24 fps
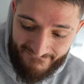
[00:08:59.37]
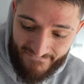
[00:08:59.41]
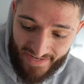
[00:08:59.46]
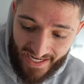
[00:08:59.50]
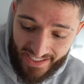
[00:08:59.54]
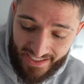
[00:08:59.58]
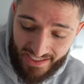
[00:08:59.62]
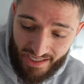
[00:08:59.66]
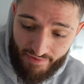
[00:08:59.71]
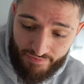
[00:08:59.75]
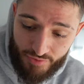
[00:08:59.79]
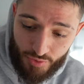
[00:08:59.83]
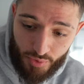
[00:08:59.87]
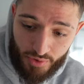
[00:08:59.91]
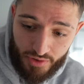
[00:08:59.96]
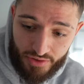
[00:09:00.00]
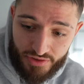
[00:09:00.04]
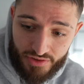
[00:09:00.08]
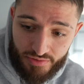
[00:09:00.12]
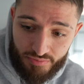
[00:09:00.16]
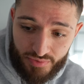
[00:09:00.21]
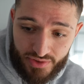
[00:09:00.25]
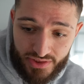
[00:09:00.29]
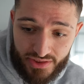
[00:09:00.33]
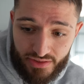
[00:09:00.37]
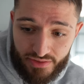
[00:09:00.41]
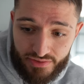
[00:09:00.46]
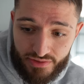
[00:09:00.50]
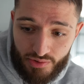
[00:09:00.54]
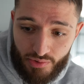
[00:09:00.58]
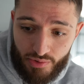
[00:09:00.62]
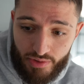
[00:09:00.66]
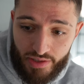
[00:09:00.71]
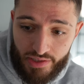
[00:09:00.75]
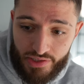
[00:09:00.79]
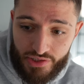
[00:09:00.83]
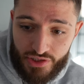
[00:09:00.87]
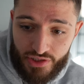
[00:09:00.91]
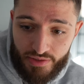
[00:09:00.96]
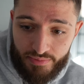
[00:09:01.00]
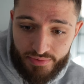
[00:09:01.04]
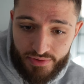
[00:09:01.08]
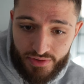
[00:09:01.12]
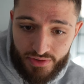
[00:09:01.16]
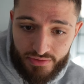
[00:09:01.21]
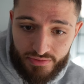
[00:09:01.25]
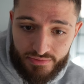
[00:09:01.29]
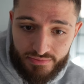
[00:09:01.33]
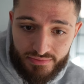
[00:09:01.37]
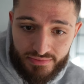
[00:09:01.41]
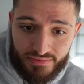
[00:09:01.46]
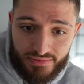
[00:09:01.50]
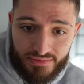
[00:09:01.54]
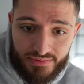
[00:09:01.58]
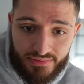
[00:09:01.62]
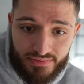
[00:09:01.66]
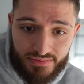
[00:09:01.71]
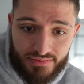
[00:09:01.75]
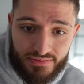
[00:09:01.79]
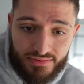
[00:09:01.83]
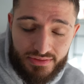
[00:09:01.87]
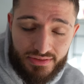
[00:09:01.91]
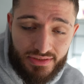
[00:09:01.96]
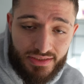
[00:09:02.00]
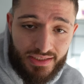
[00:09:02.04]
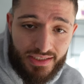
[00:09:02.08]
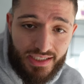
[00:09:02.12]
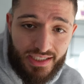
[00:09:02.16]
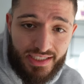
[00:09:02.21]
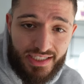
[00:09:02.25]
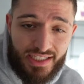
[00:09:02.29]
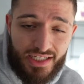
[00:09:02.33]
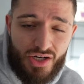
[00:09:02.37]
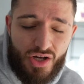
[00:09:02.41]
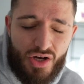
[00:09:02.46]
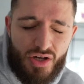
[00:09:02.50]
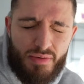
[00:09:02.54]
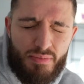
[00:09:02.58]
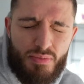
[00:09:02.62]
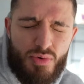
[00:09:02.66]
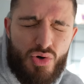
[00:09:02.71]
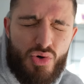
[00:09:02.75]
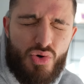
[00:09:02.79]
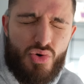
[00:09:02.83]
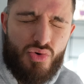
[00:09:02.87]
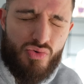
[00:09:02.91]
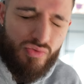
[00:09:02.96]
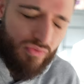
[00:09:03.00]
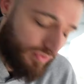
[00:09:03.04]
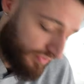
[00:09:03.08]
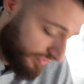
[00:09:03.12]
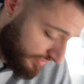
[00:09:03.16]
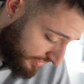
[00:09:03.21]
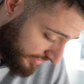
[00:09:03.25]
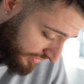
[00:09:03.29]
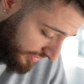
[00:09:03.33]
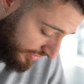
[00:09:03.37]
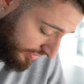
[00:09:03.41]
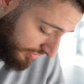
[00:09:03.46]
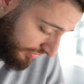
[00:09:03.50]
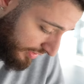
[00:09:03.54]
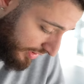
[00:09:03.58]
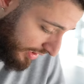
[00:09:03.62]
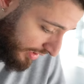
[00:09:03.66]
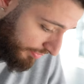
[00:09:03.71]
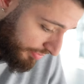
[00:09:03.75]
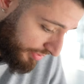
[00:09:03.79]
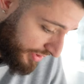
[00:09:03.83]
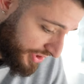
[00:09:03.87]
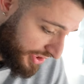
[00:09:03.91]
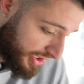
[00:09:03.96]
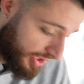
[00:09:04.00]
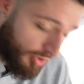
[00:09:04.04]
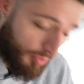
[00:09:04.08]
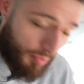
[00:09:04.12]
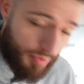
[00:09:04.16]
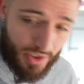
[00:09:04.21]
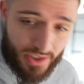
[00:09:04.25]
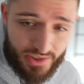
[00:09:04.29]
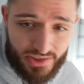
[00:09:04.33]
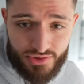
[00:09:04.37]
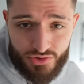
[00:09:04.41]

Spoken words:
and then I have to work on some reels, go to the gym, so I gotta get on and move. So I appreciate it. I hope you guys